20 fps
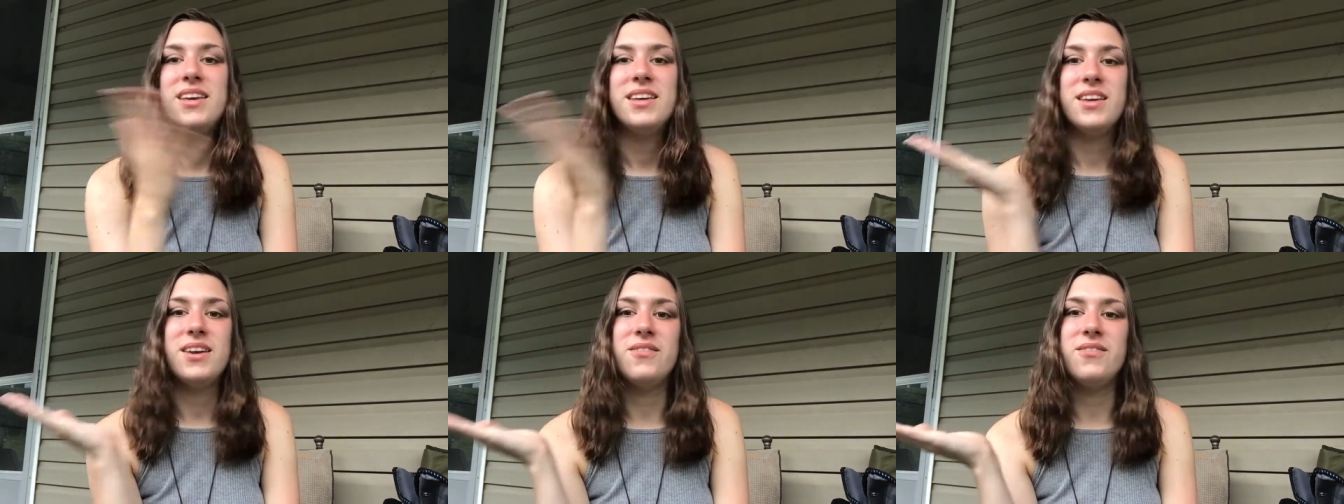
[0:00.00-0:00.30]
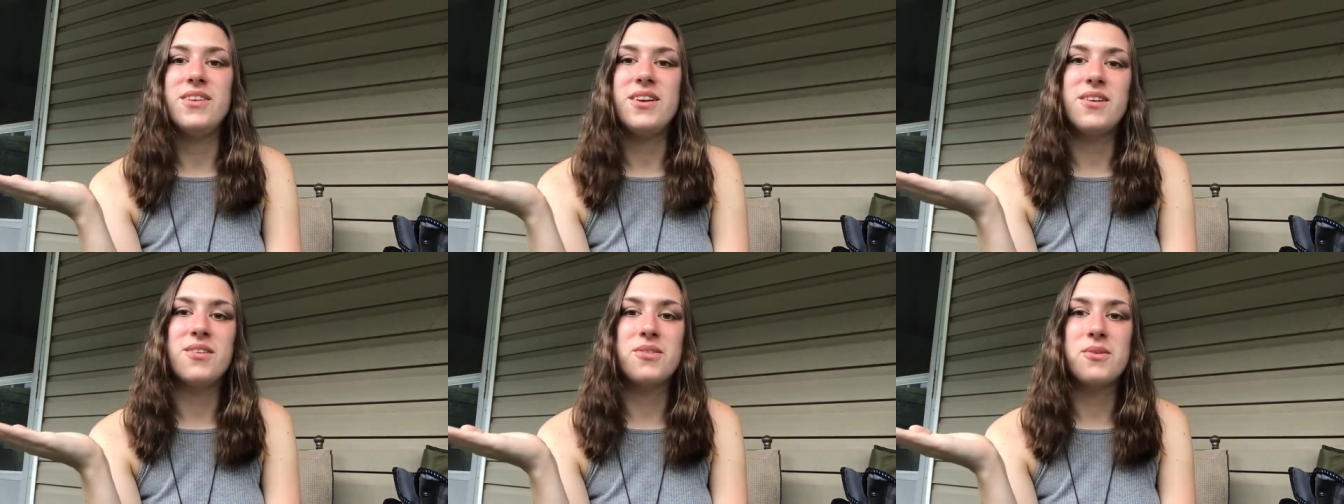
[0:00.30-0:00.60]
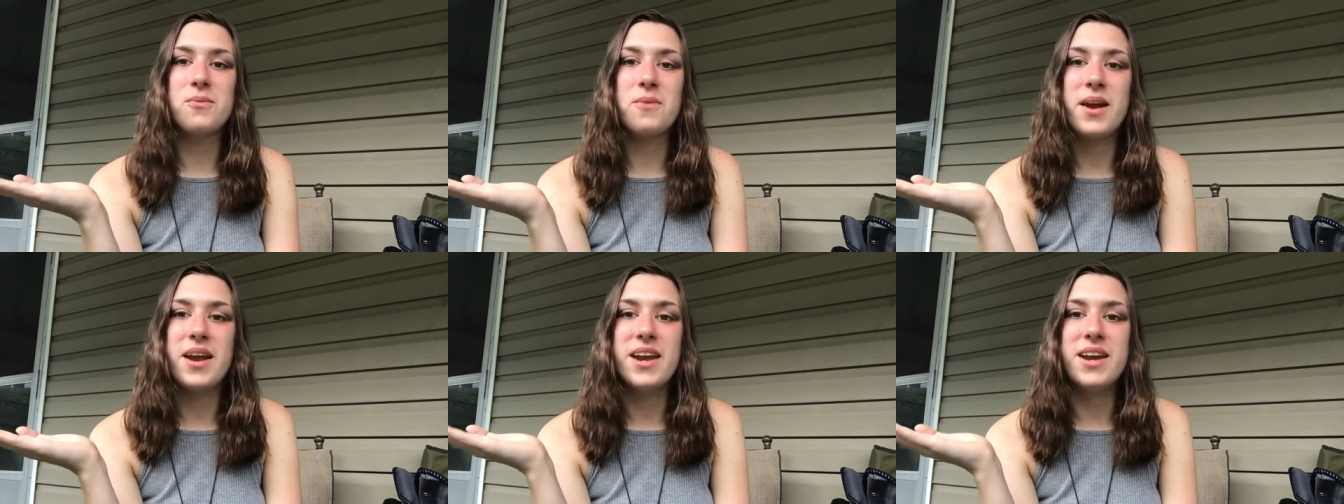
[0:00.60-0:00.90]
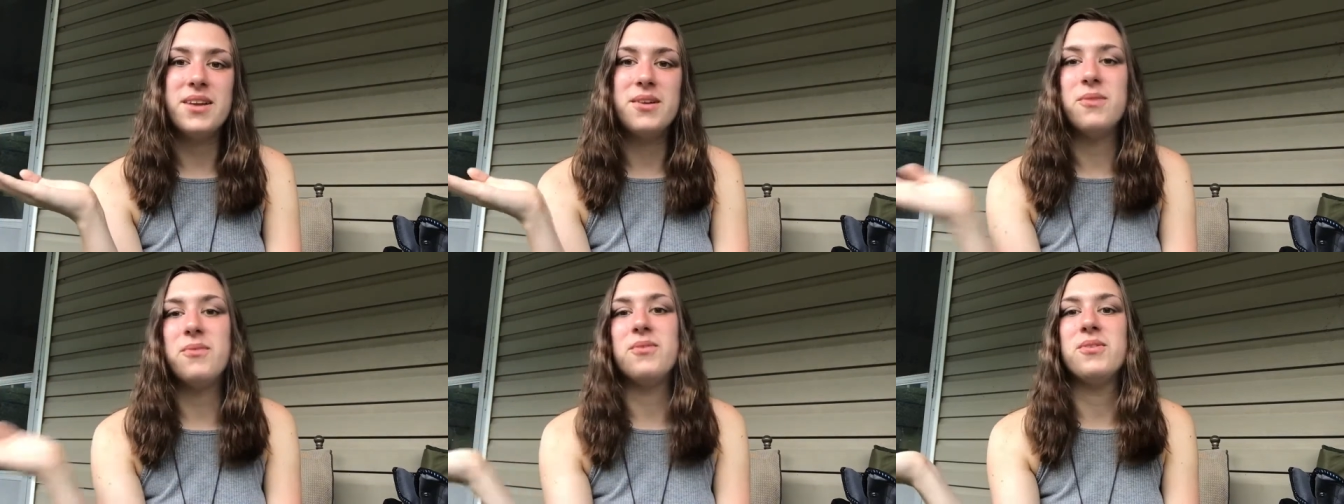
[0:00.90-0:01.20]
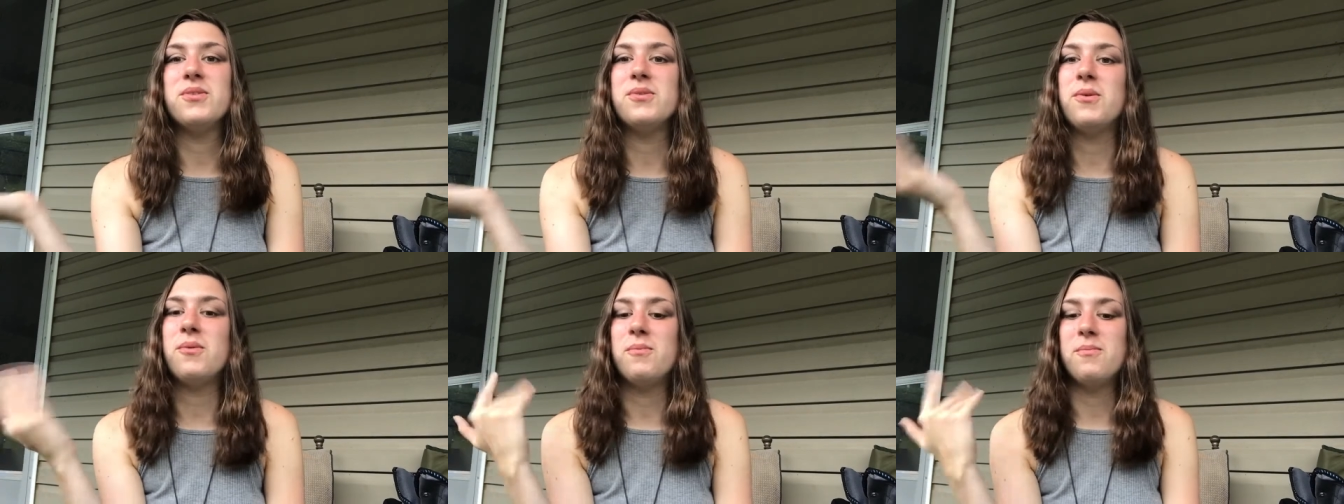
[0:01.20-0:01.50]
if you hear the rain,
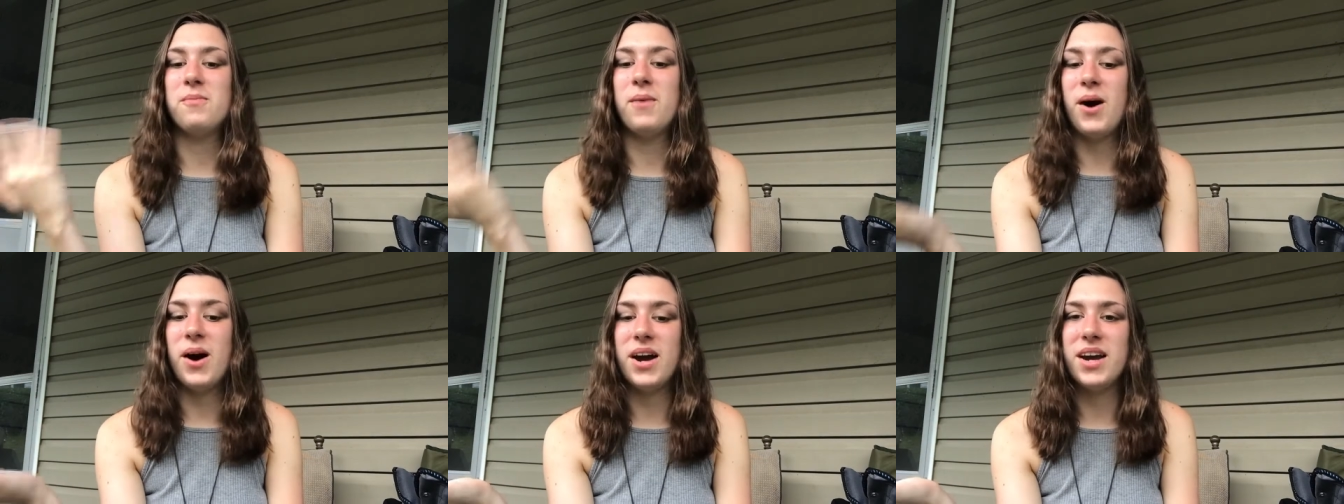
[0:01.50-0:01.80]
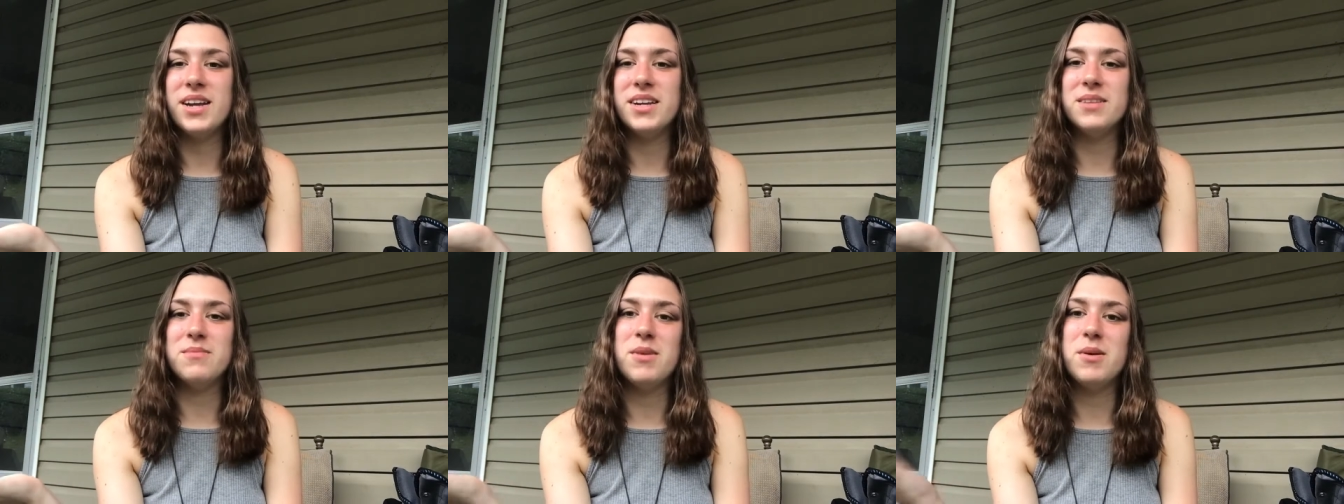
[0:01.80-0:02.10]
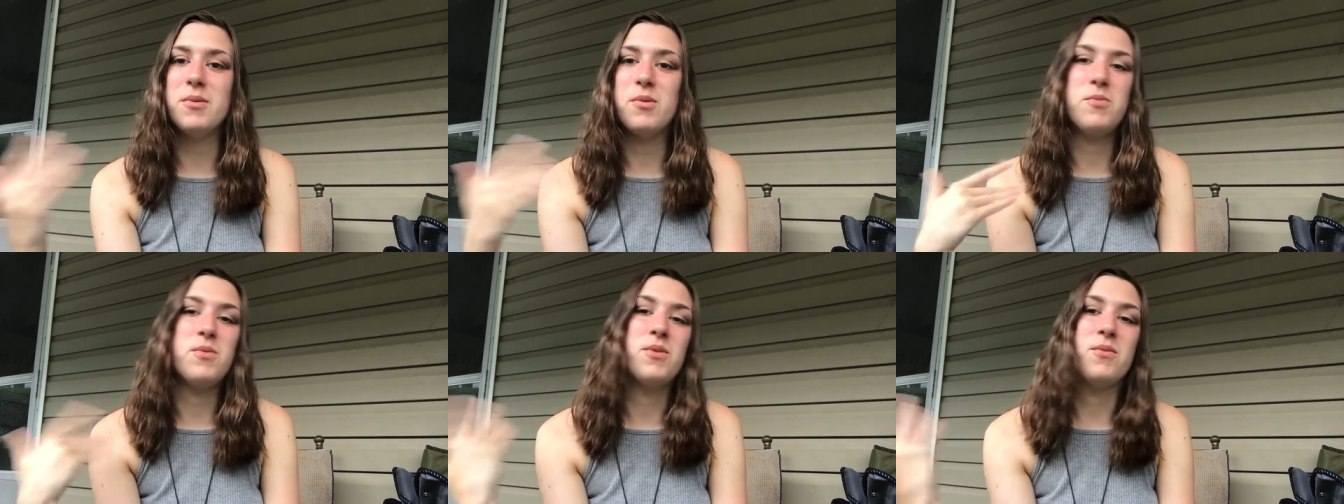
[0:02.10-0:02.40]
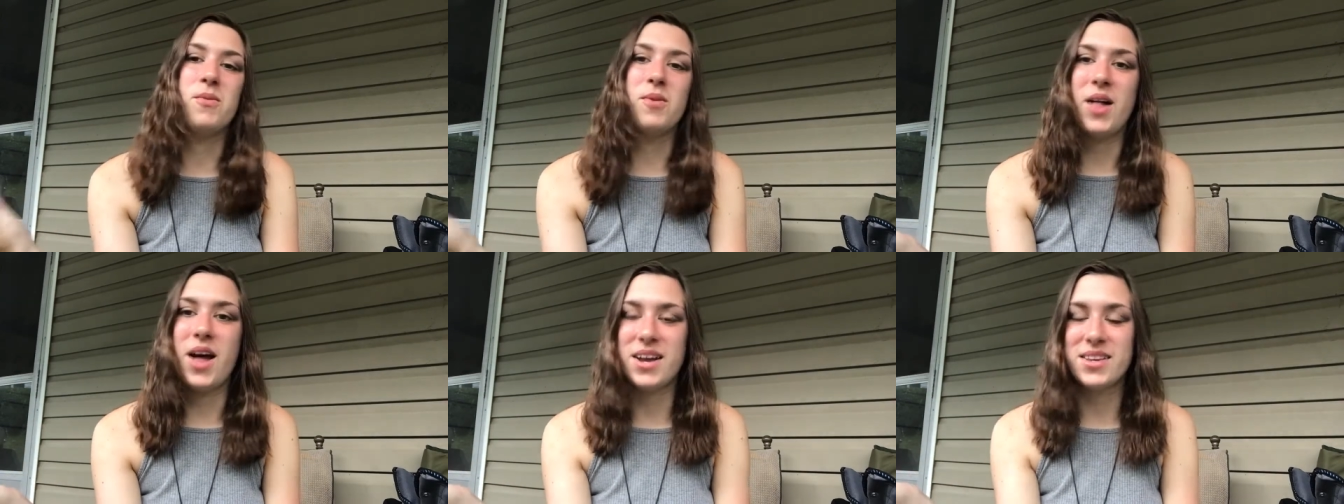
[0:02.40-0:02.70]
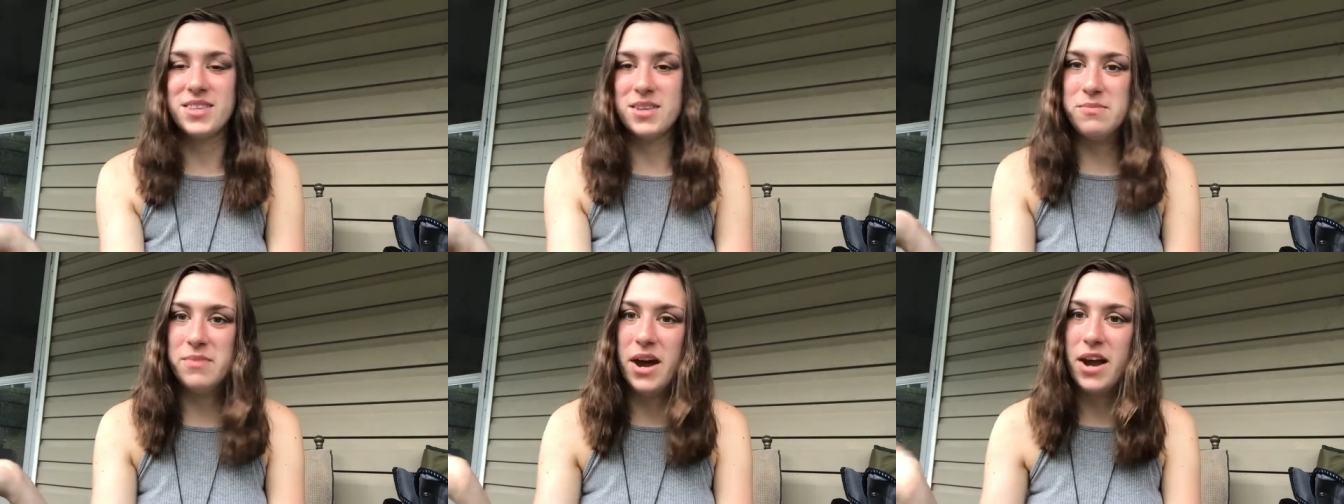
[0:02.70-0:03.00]
hopefully you don't mind, and maybe it'll be
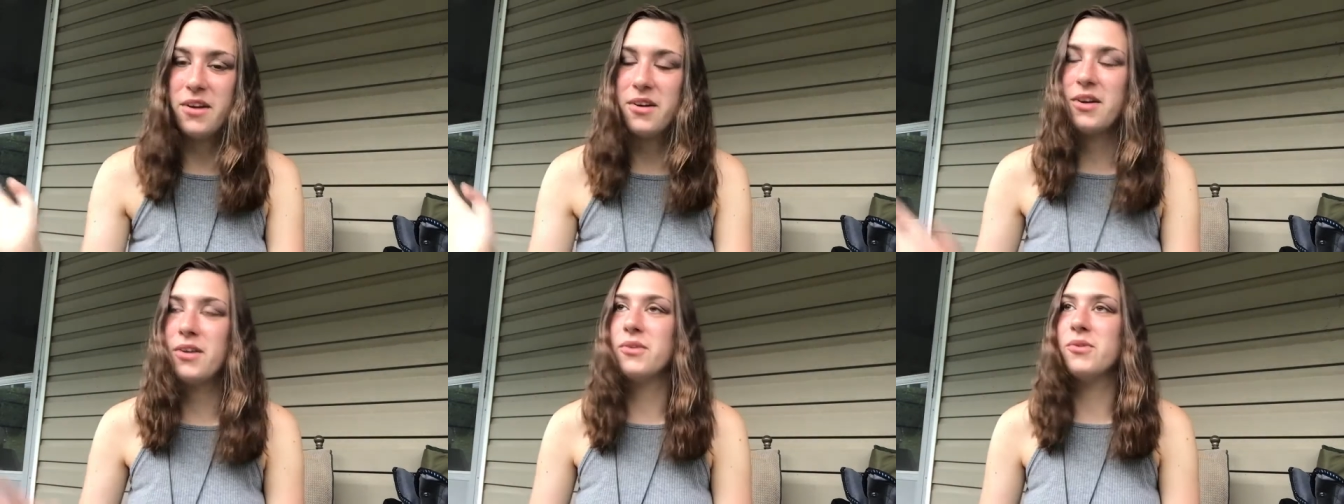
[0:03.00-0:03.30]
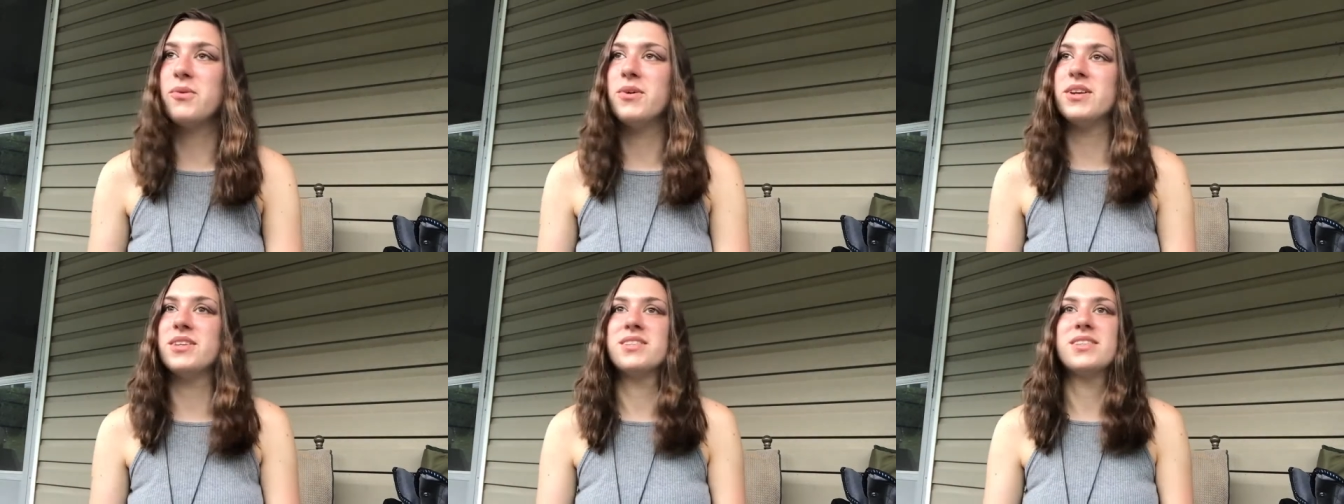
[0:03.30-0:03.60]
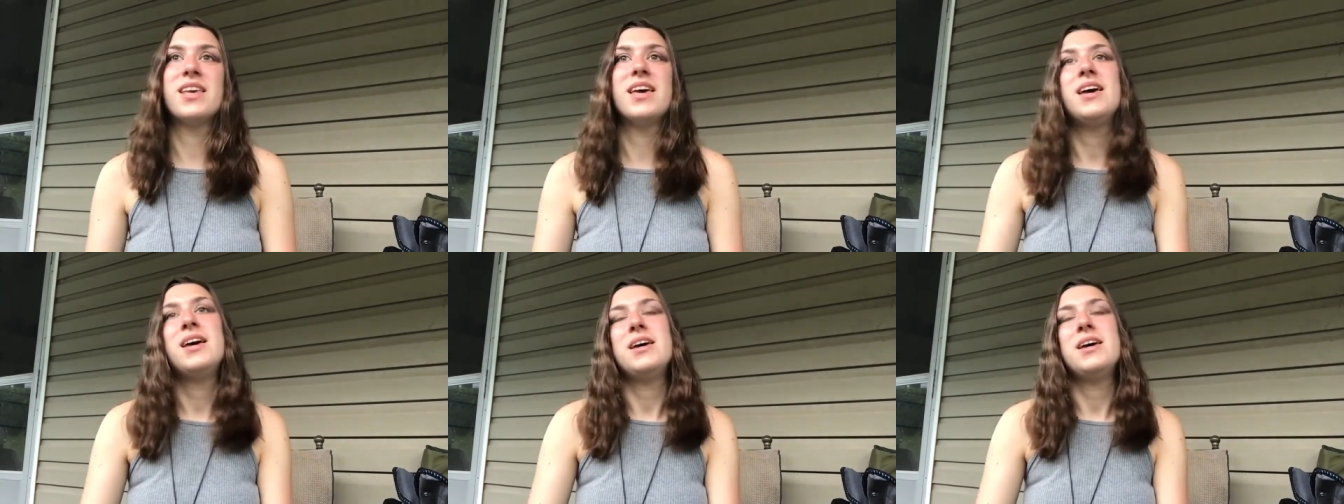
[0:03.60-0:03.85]
relaxing background noise.